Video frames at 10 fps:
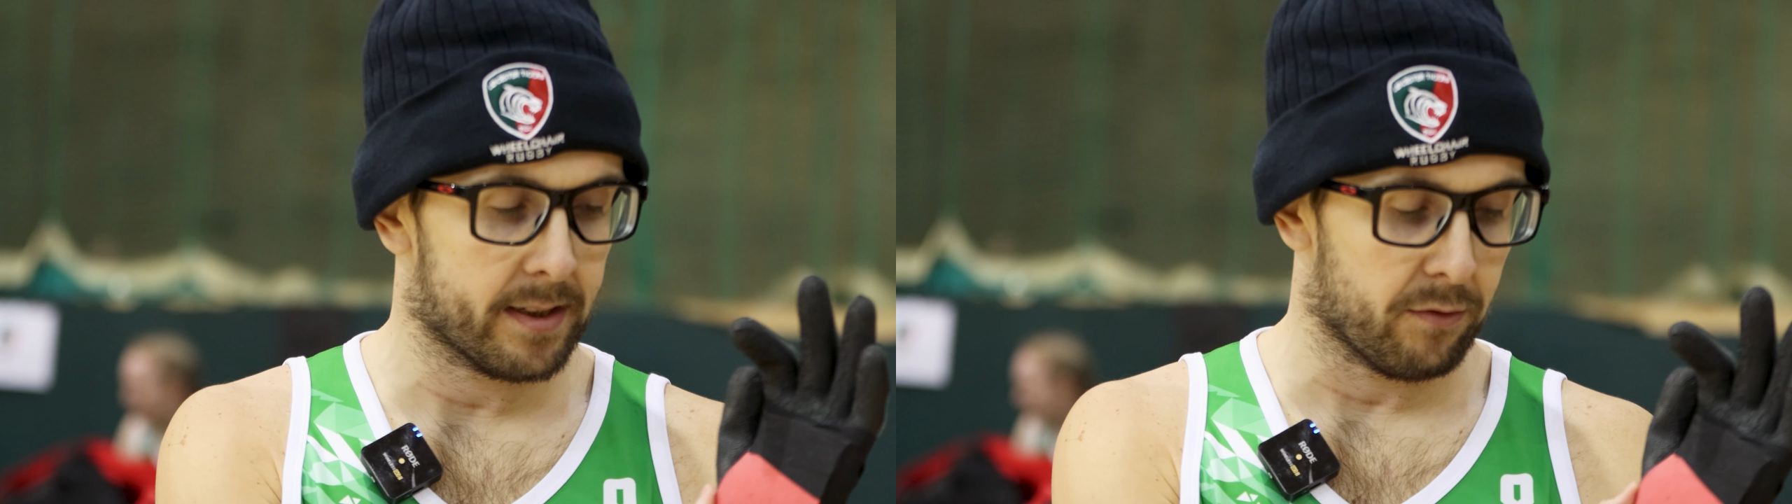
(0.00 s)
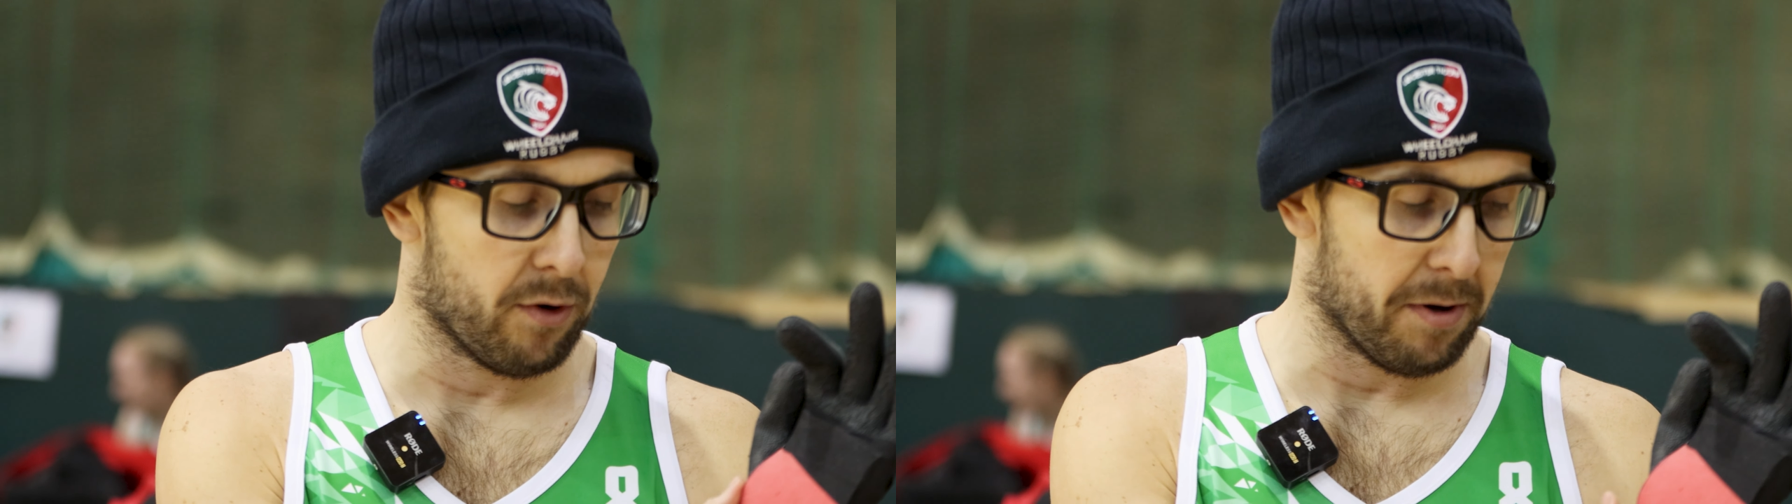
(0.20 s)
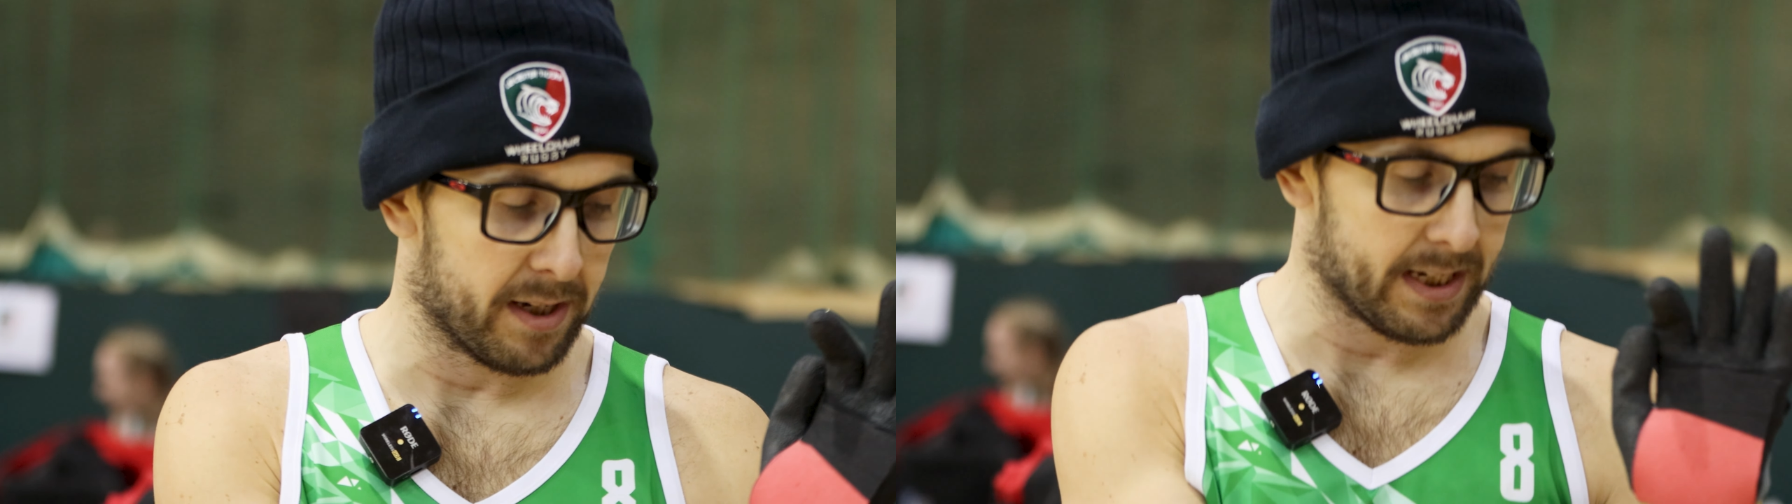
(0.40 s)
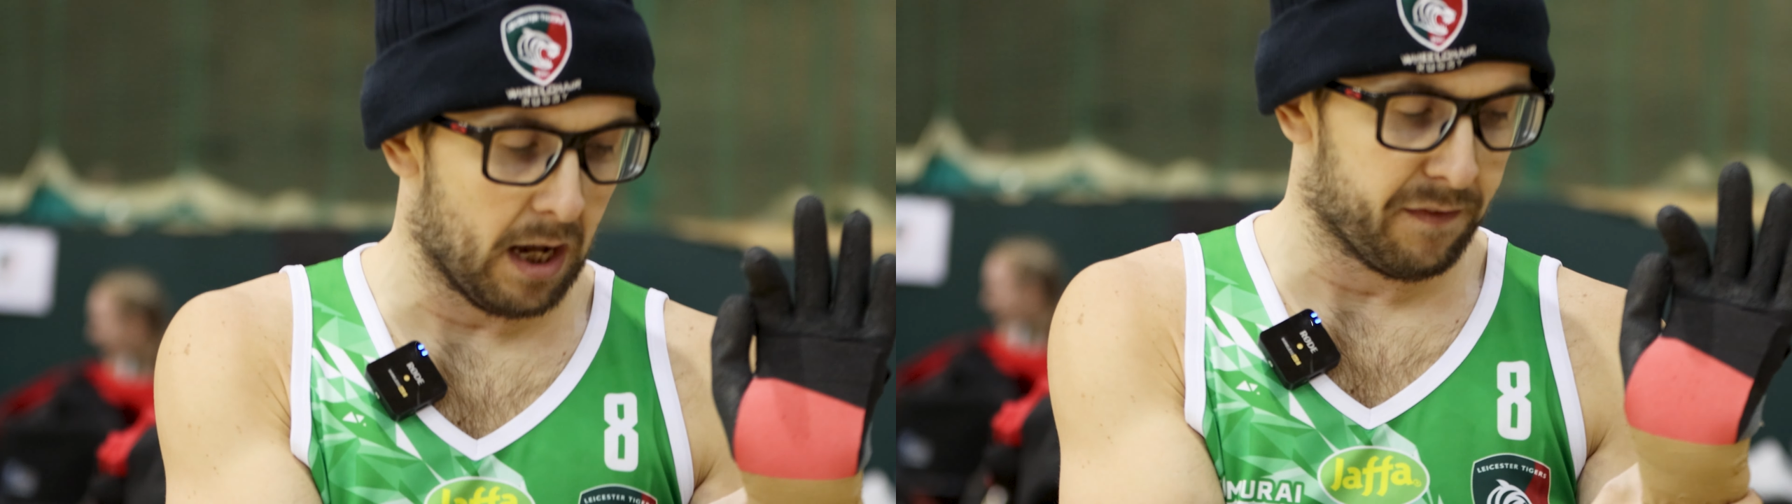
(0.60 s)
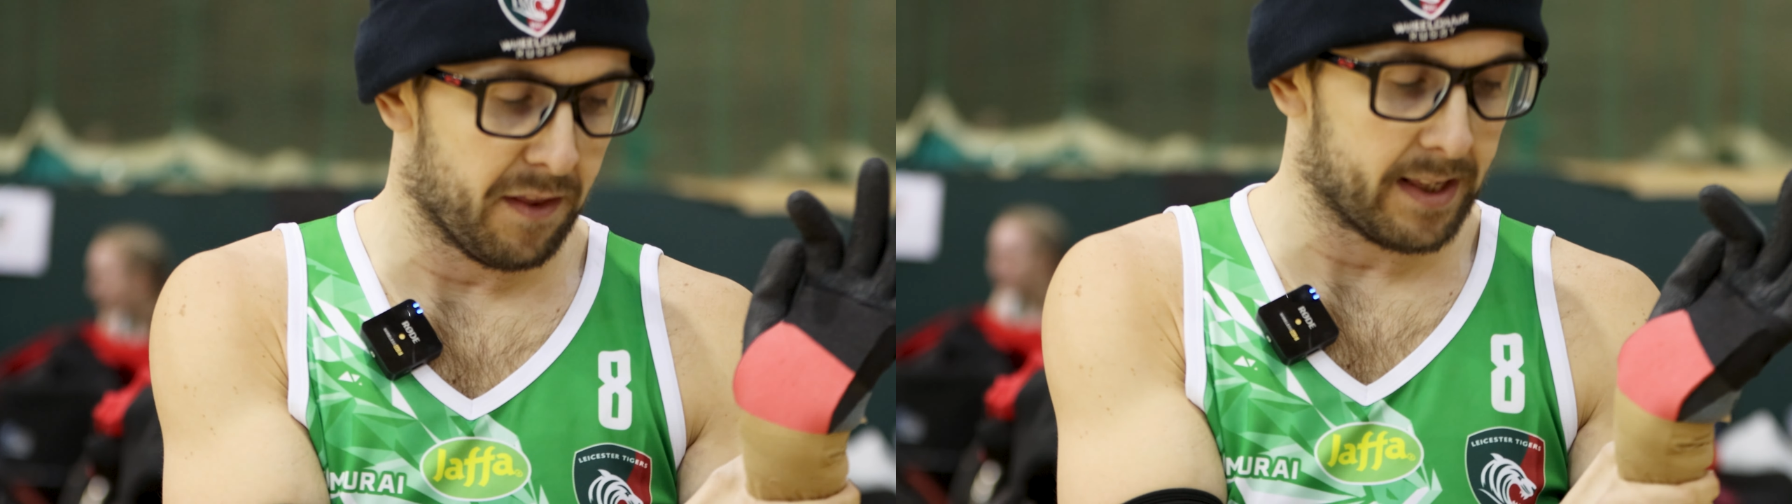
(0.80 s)
the rubber
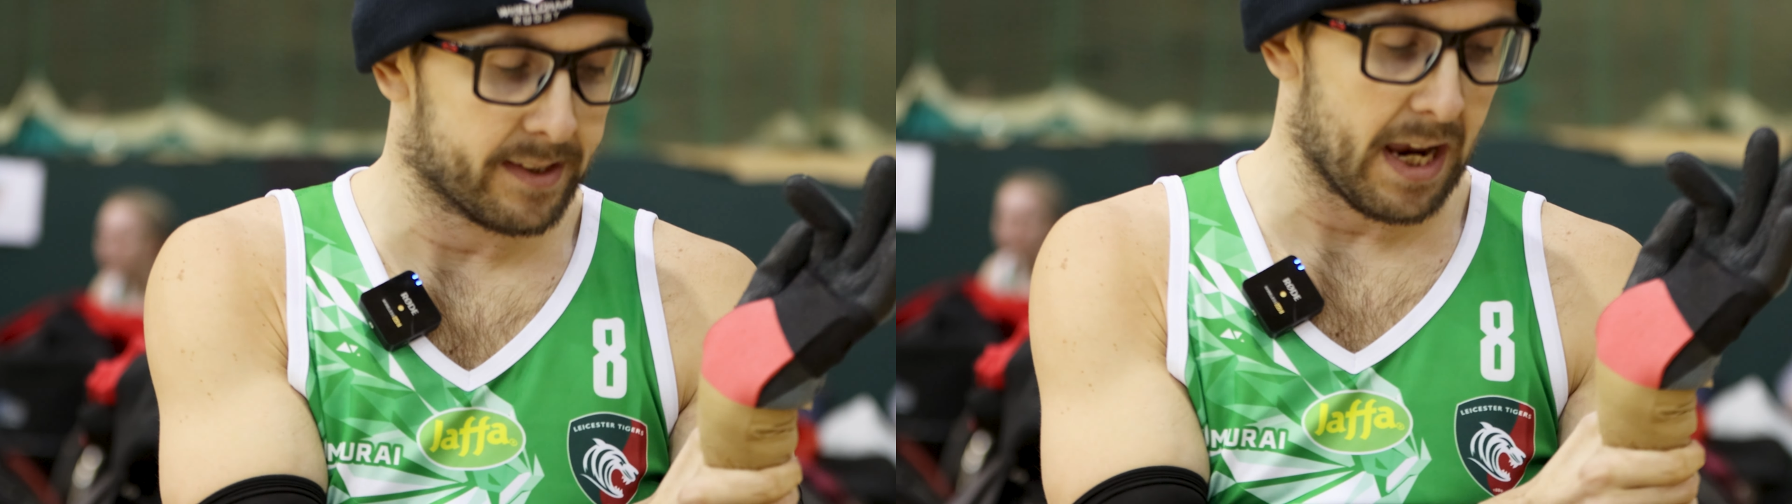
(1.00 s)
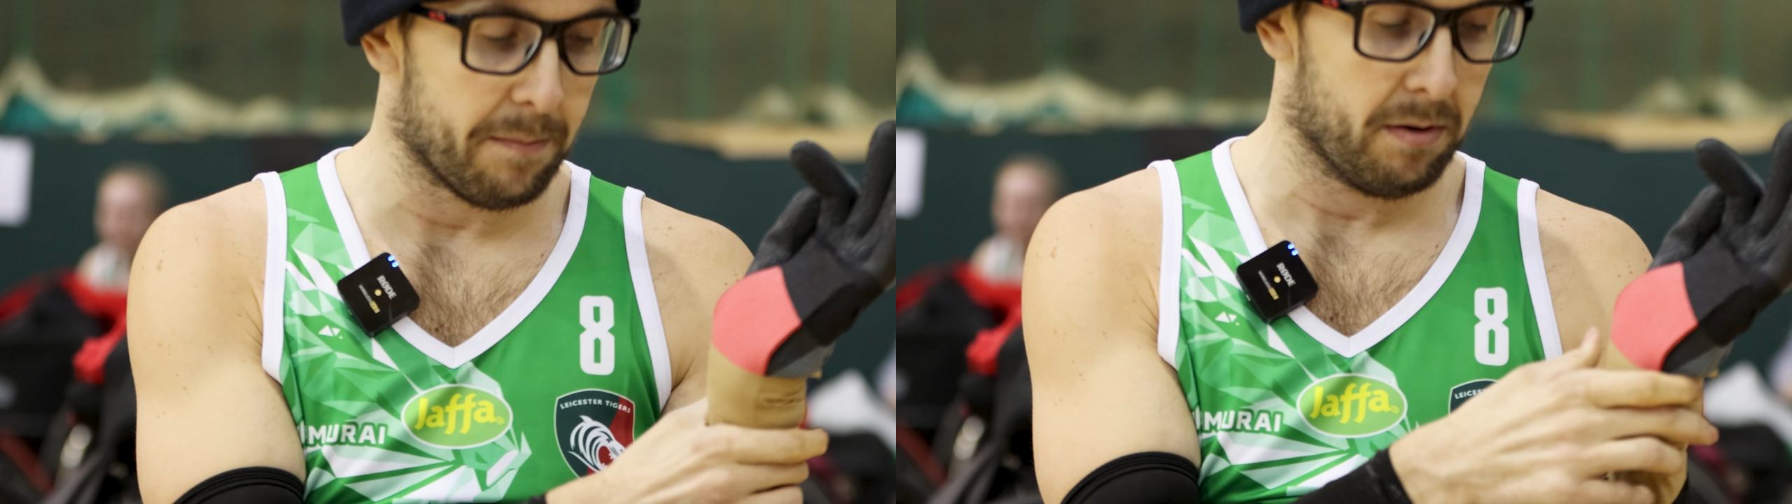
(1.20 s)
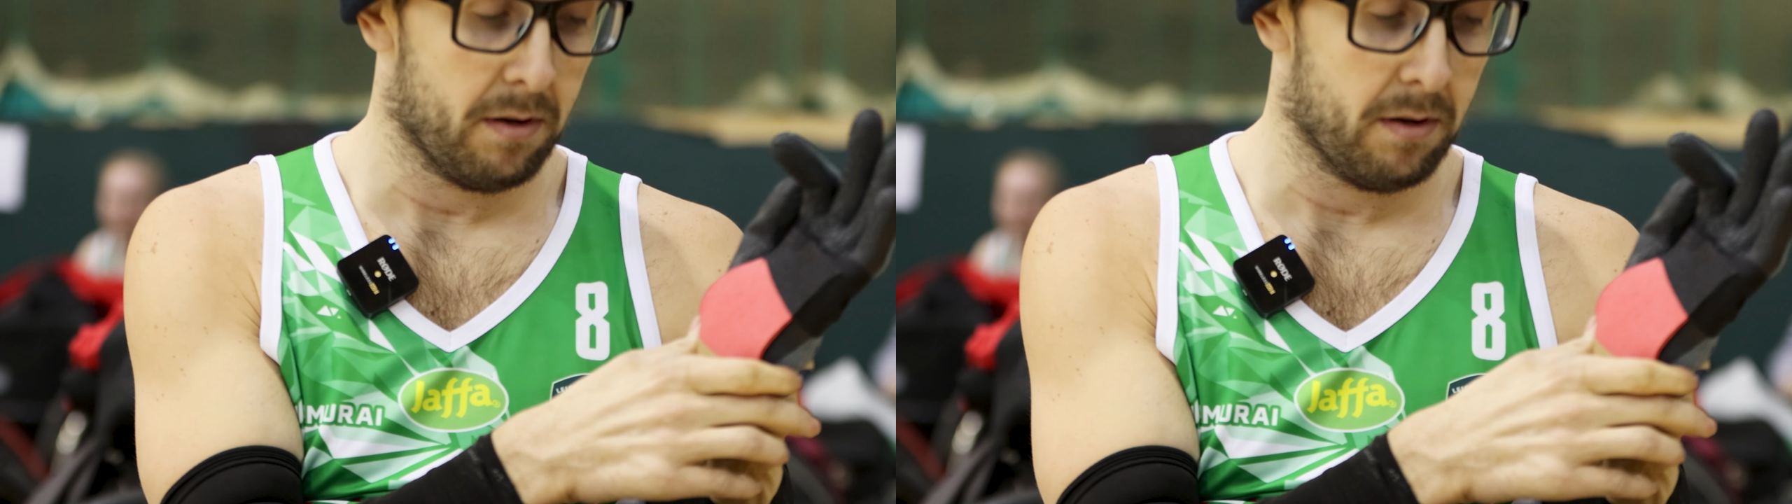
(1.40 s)
itself, and then tape